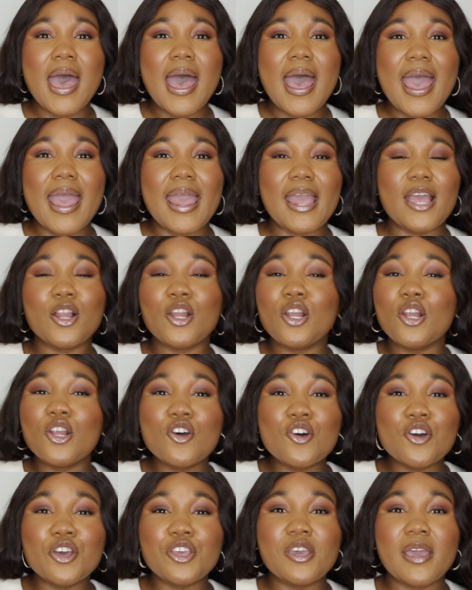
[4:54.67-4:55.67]
a
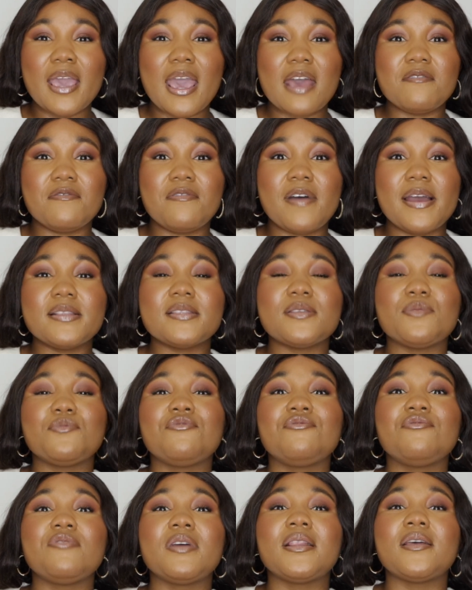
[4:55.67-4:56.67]
look. You can find some
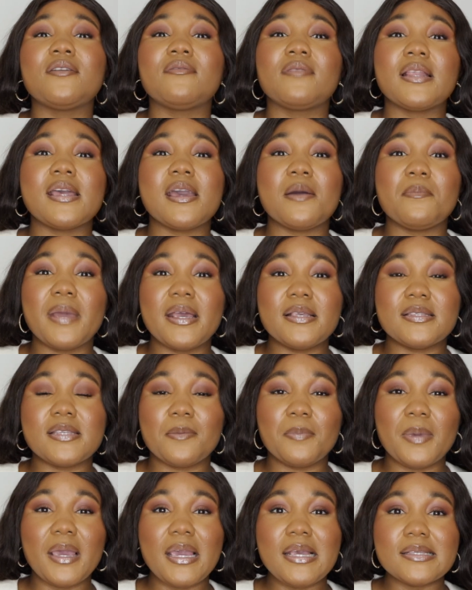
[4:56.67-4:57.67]
really amazing
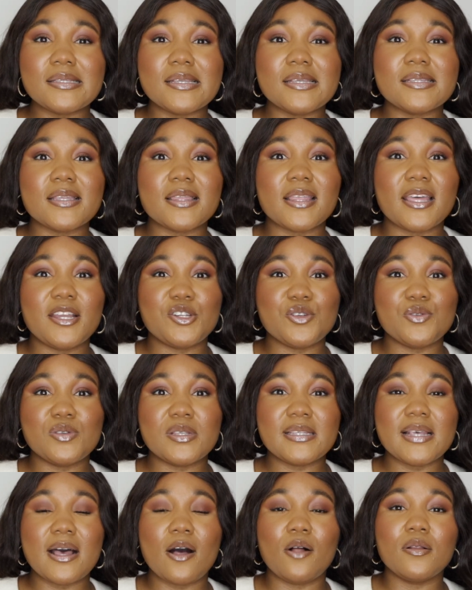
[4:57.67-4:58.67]
pieces. They do
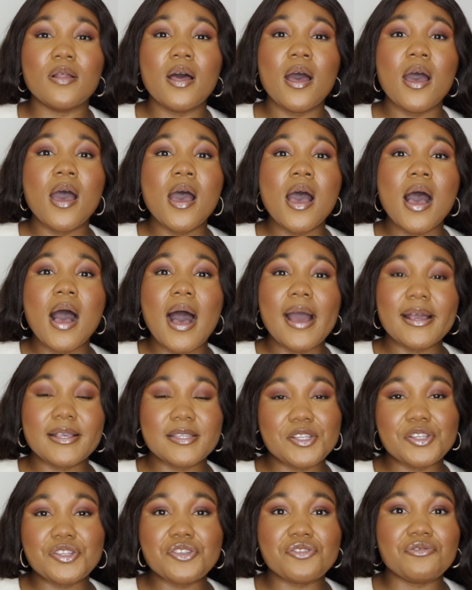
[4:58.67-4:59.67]
sell
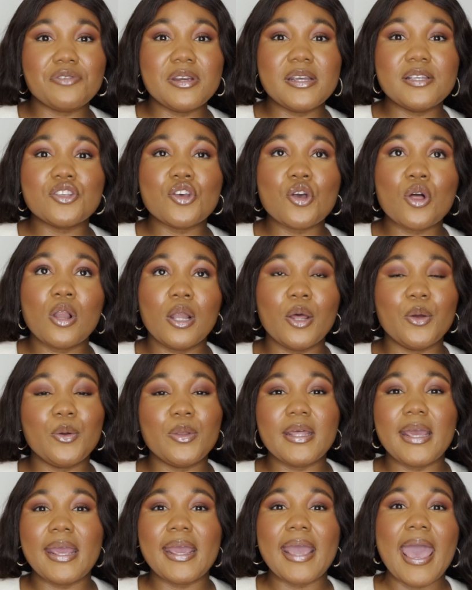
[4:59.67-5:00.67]
accessories,
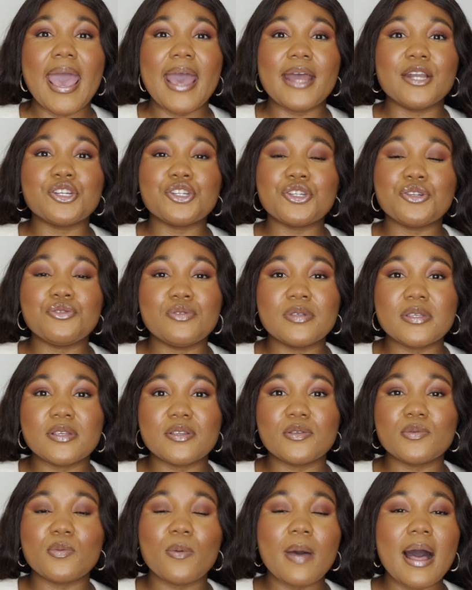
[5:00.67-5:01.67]
clothing, and shoes
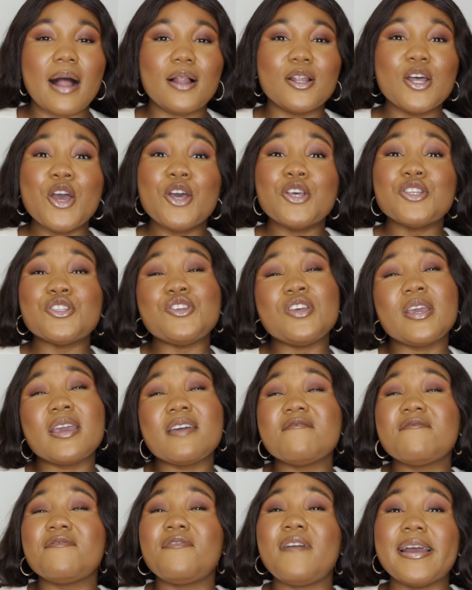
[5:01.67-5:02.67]
as well. So you
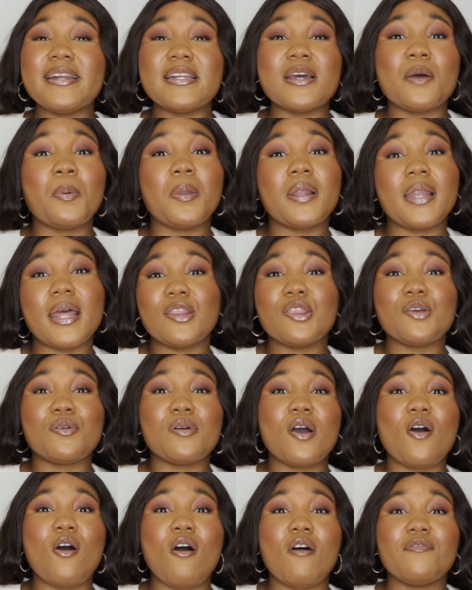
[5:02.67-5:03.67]
can find a
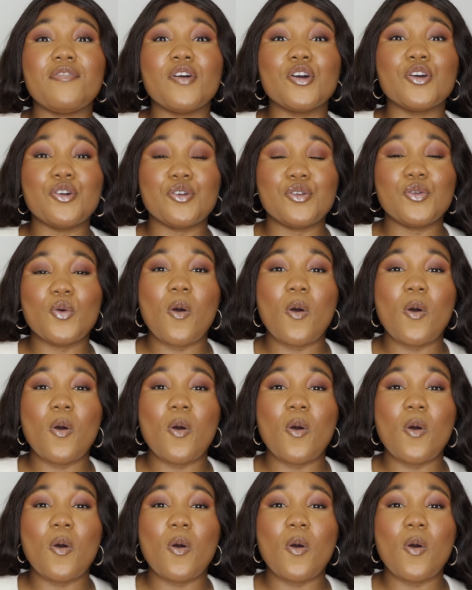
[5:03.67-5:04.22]
plethora of good